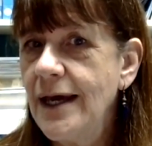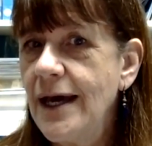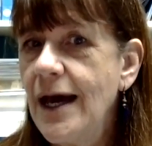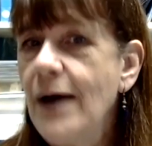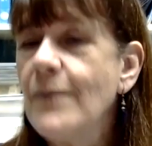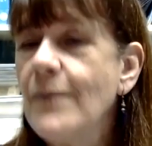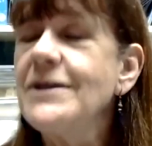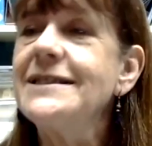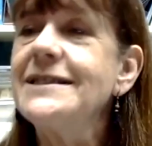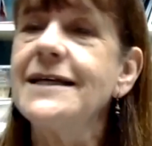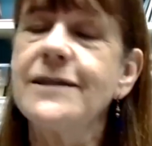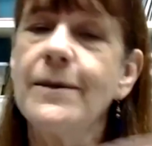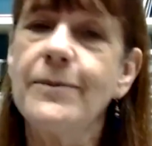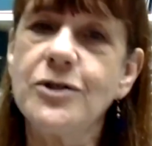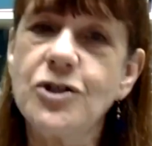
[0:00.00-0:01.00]
And we
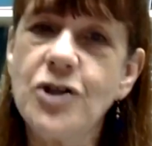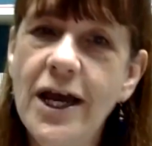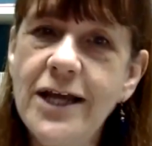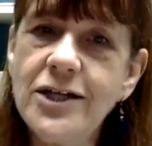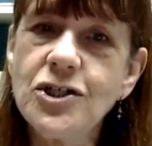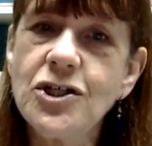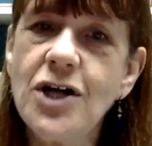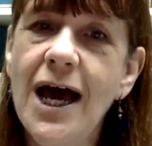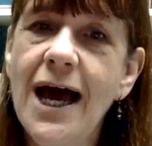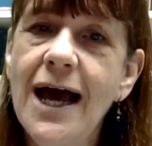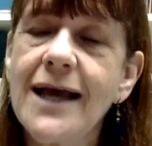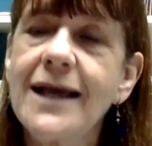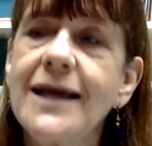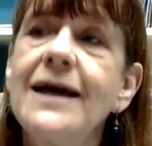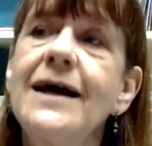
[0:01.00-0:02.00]
set up a train
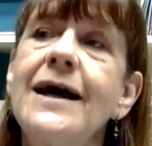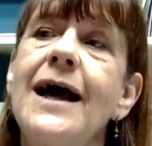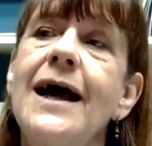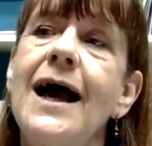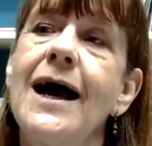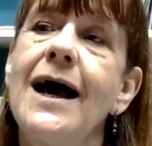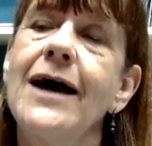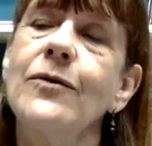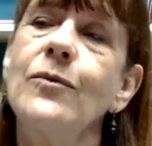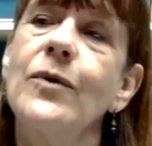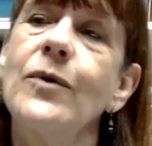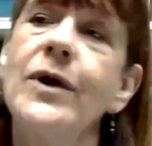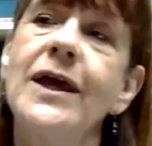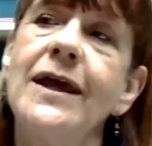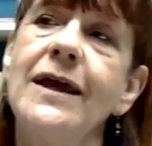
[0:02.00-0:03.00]
track and
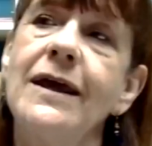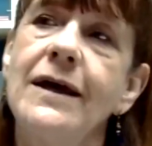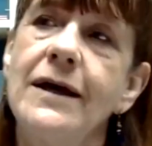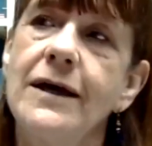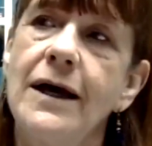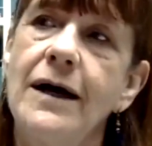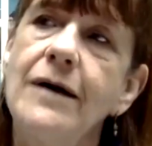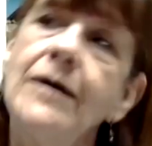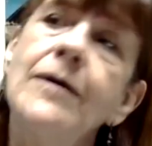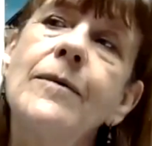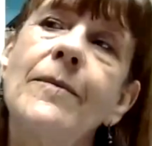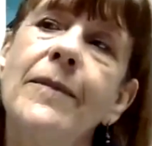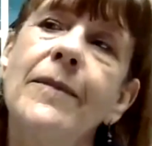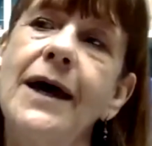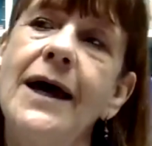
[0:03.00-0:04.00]
we
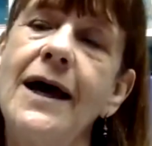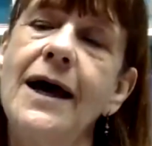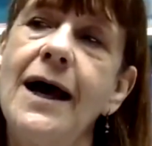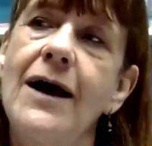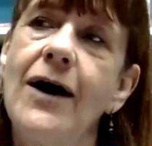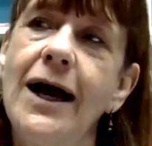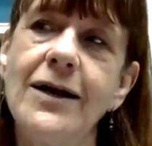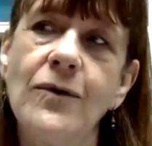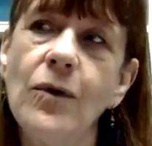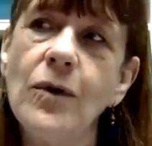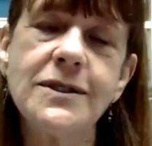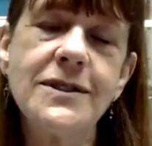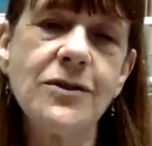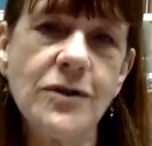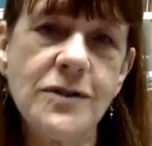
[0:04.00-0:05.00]
um, had
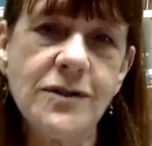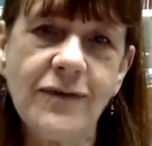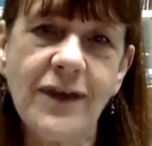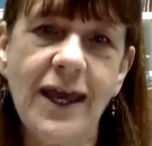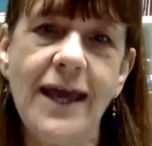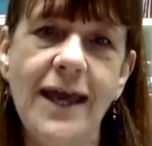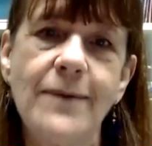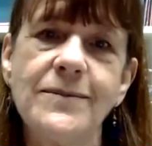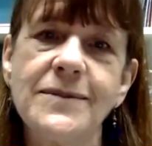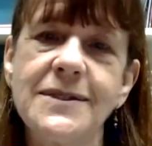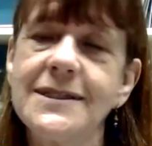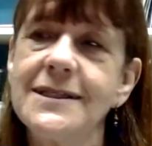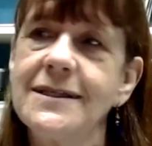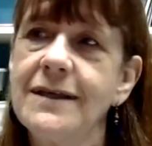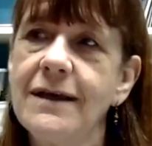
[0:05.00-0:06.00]
all sorts of
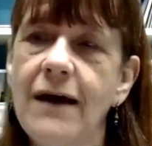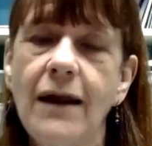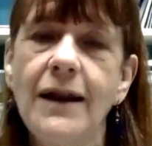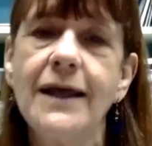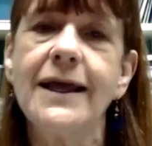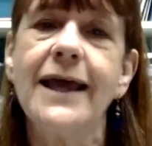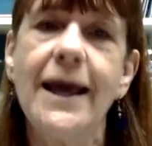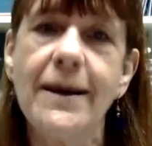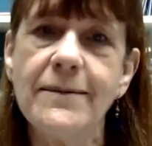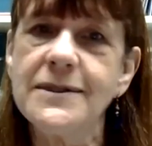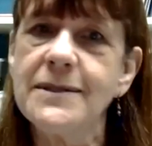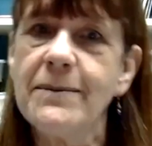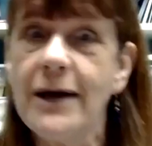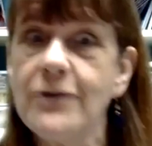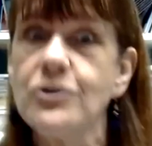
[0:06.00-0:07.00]
games, color
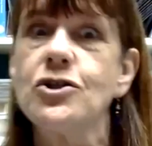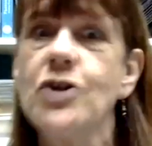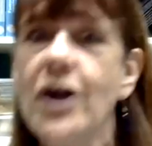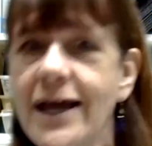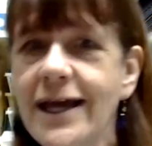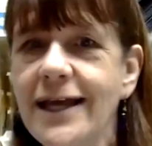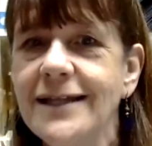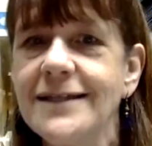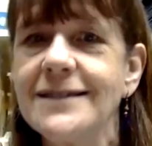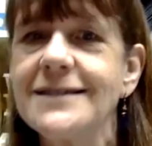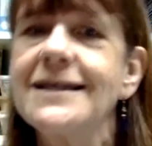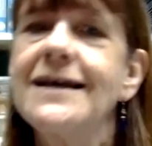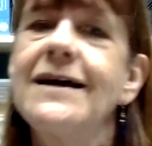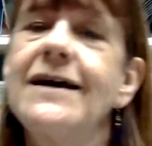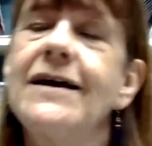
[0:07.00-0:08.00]
games about
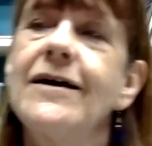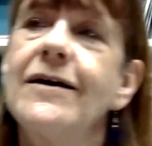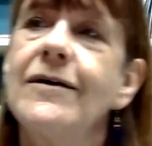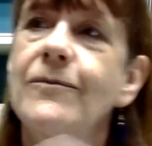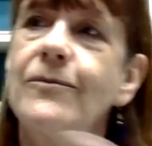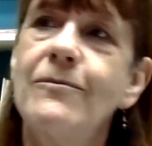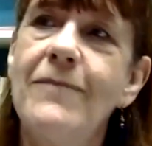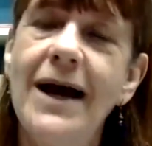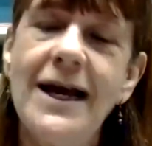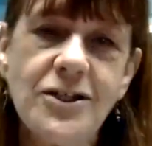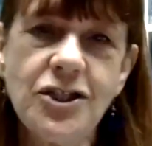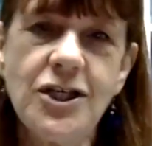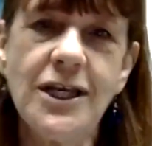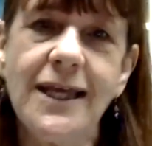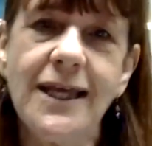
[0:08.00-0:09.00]
trains,
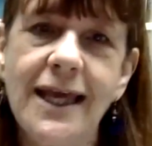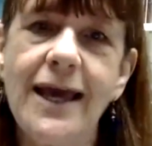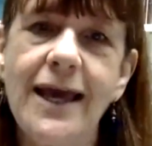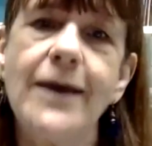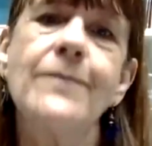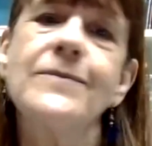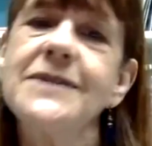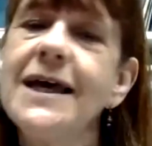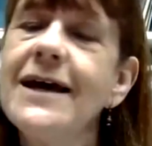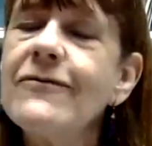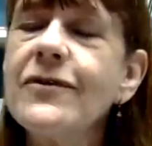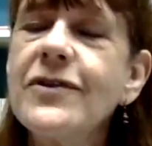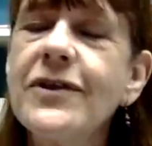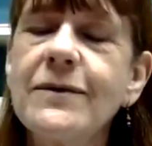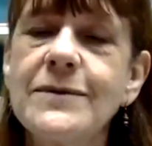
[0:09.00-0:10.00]
matching games.
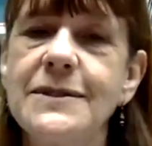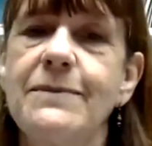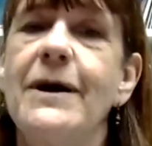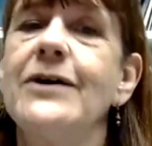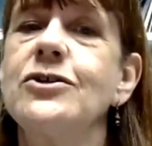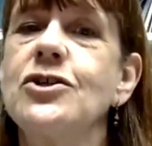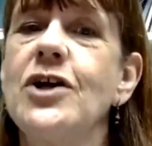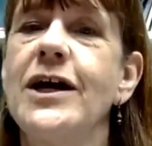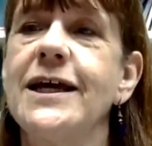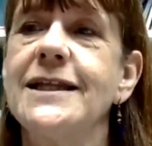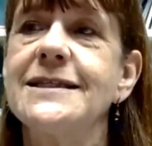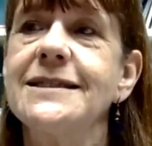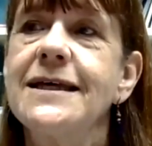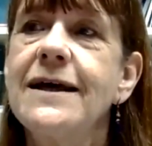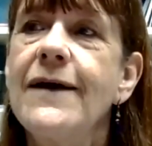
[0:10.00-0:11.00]
Everything was about trains,